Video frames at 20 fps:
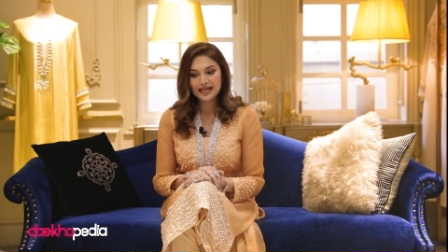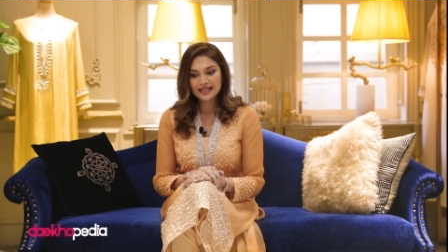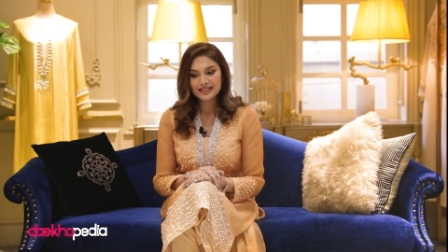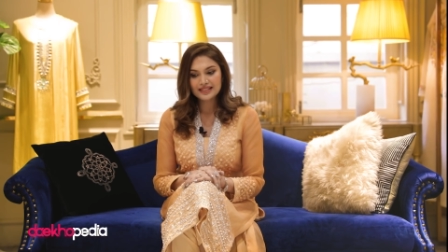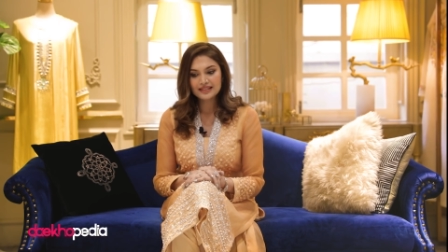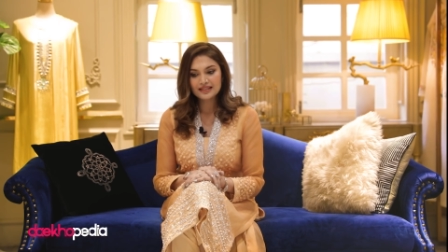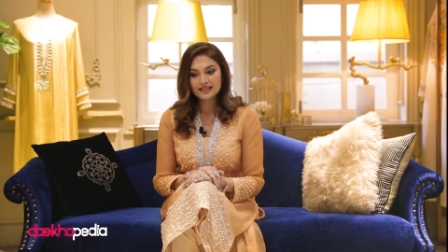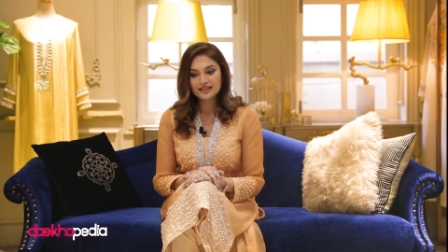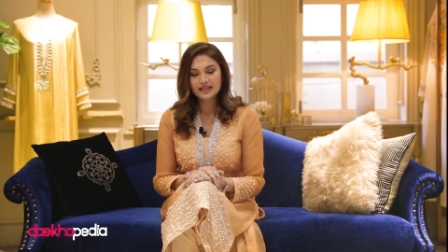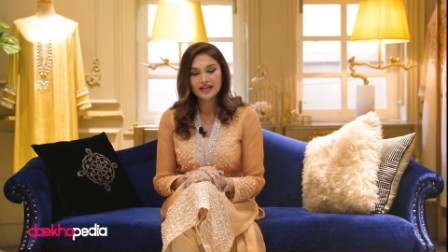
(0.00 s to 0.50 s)

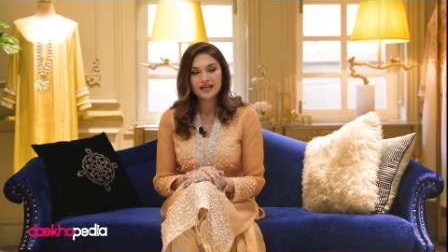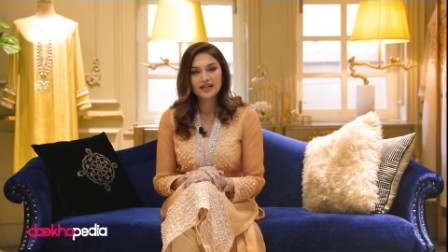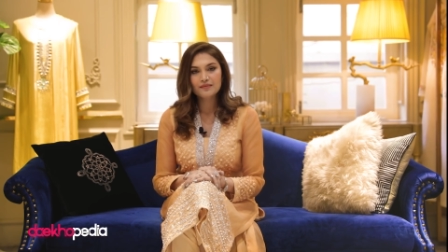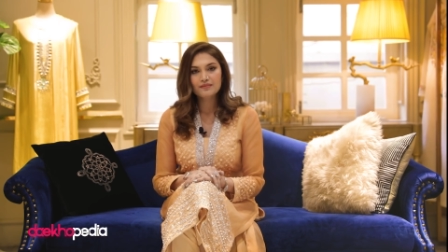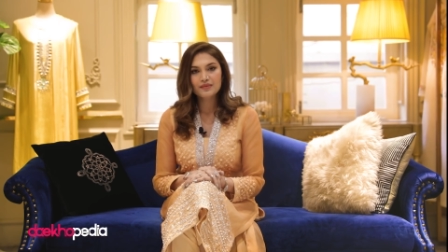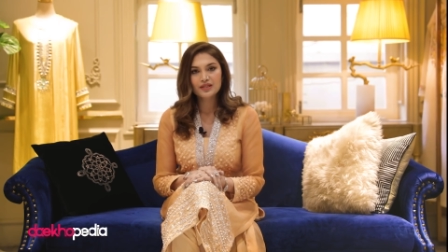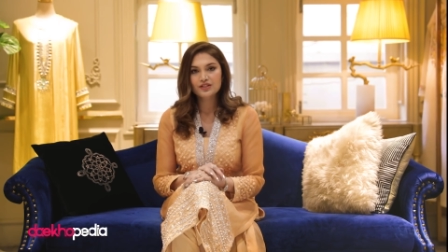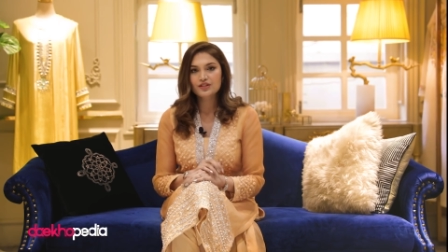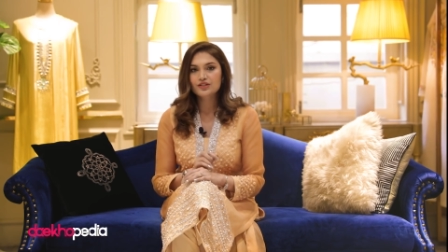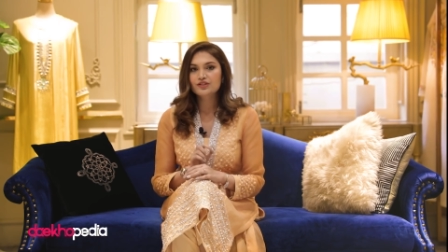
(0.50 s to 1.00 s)
that's the
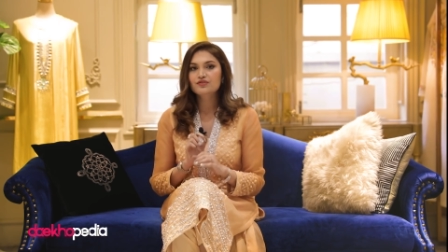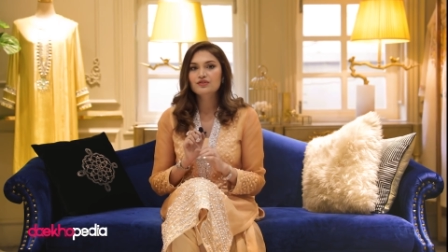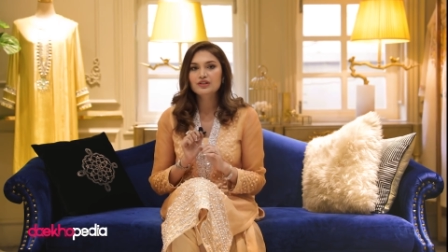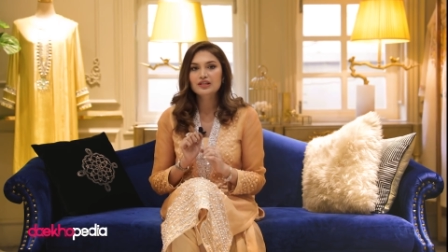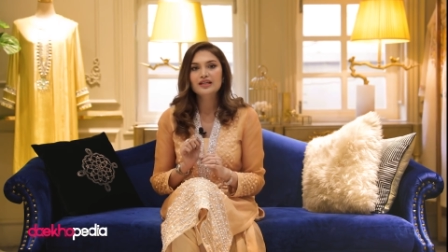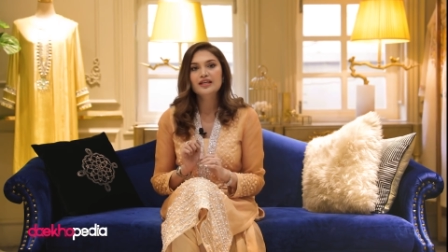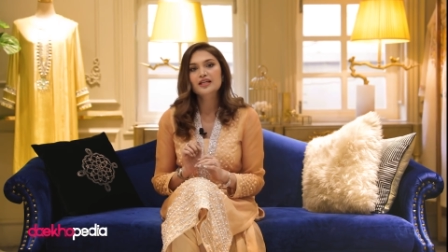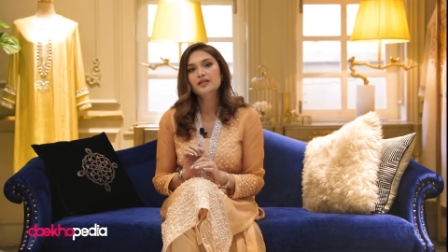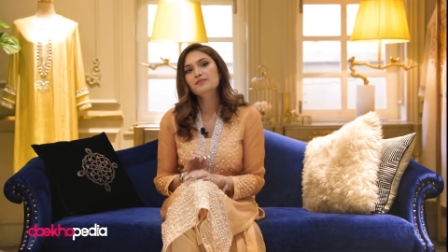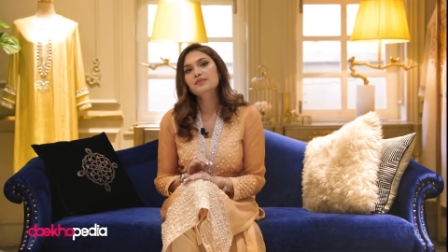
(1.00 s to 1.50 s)
time it just
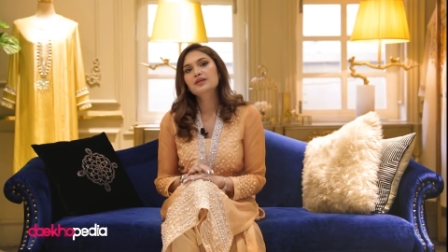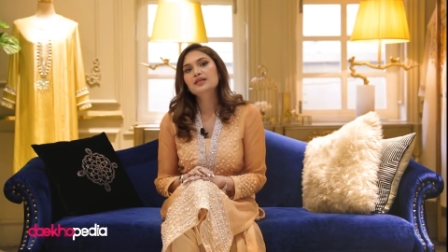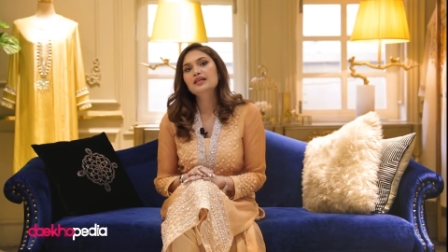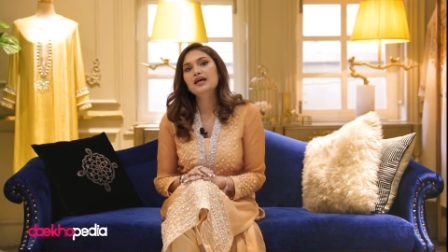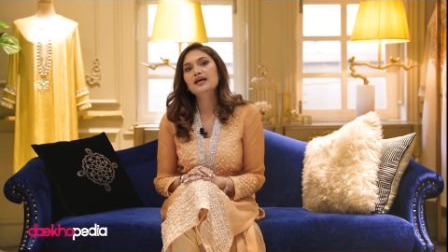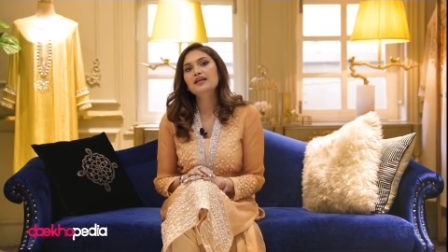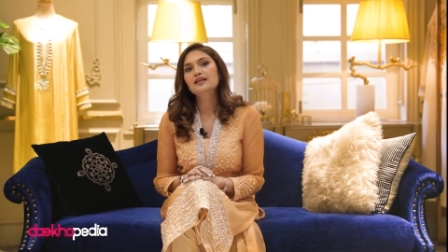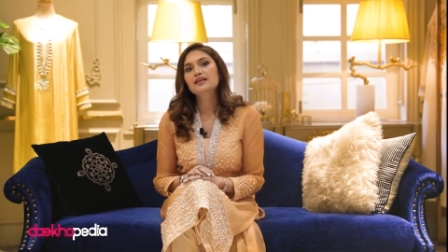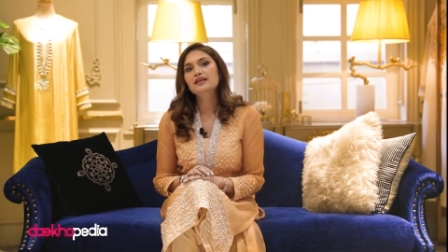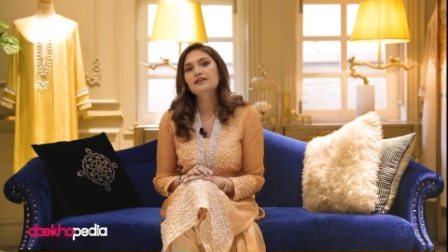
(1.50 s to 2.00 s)
really hit me
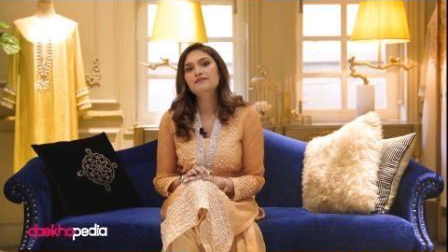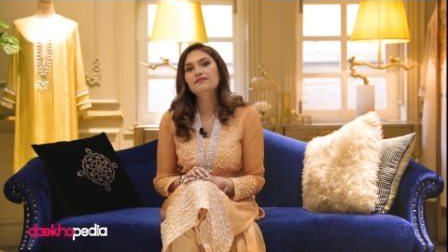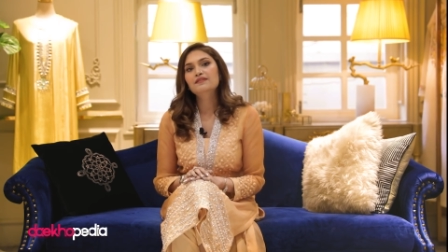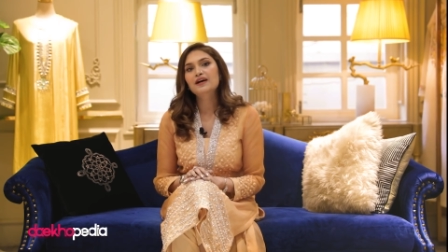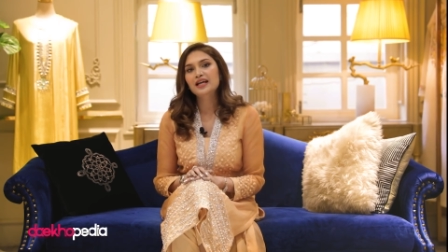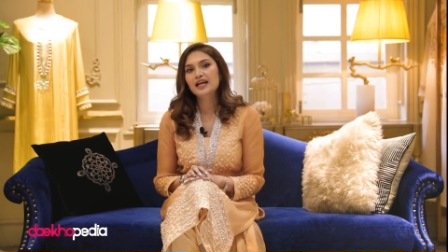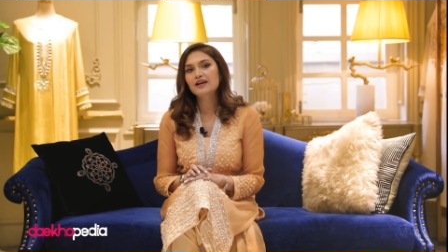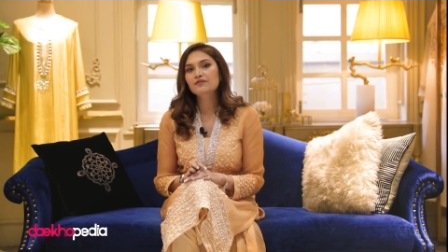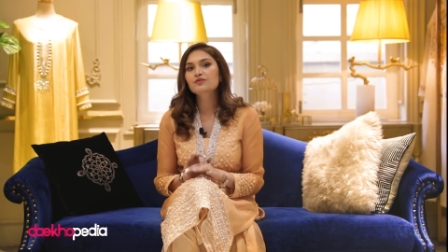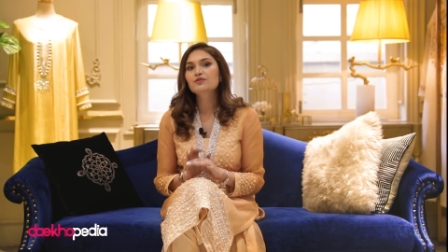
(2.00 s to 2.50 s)
that if
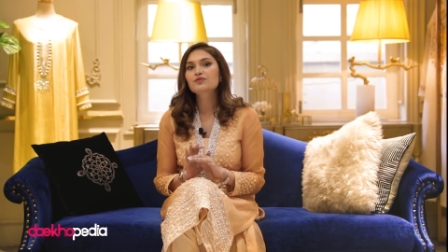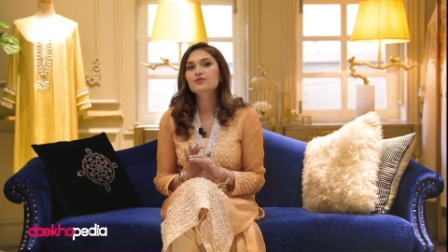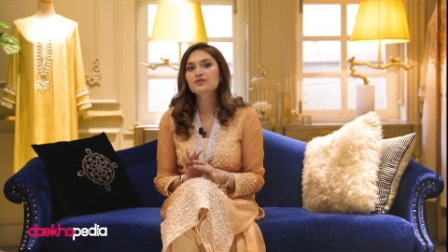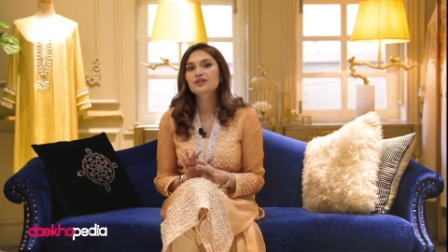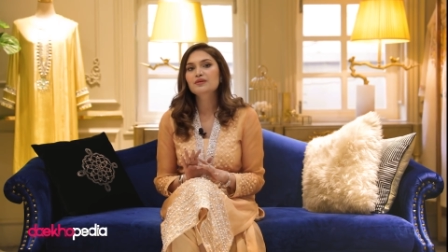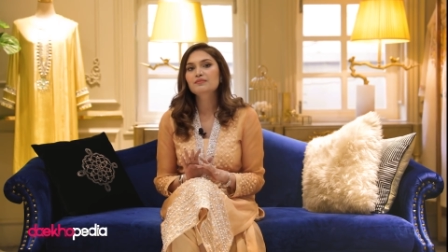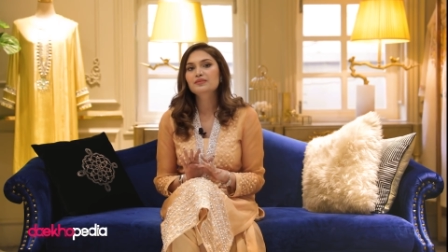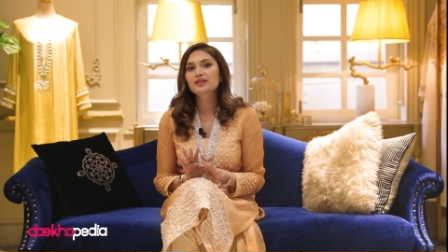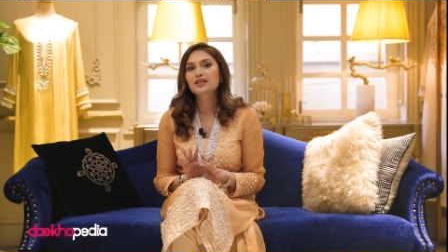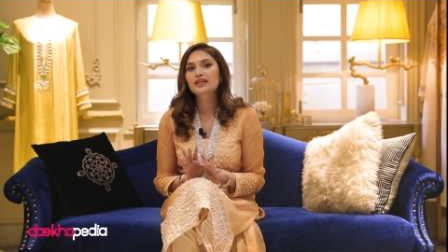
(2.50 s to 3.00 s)
I have to do
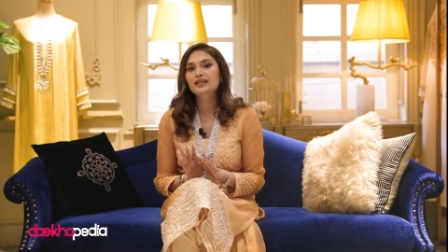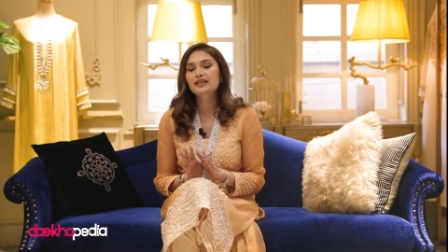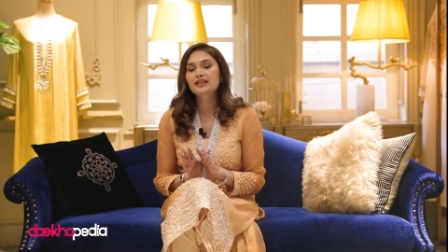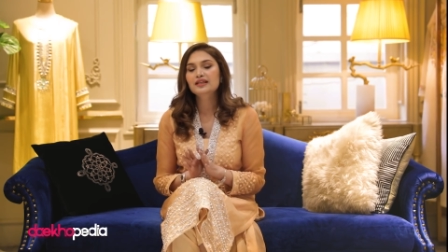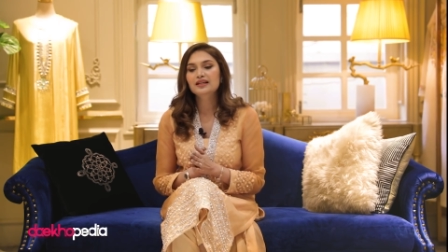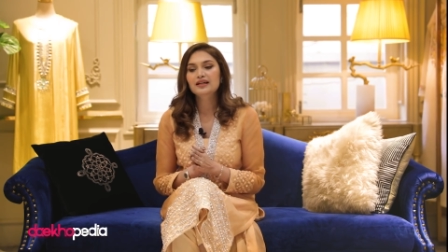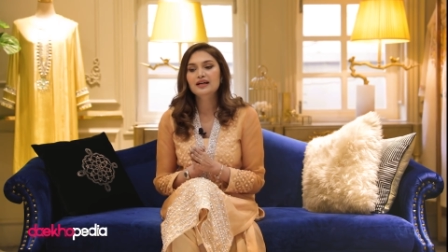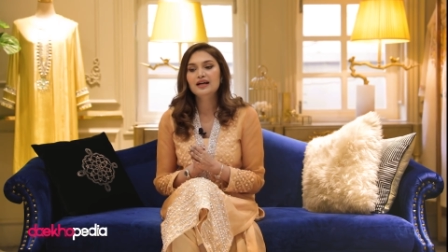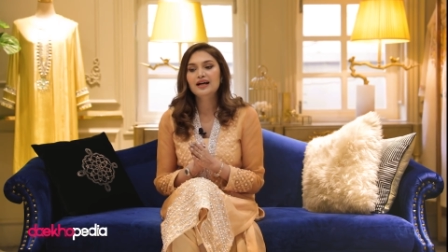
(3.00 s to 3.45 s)
something,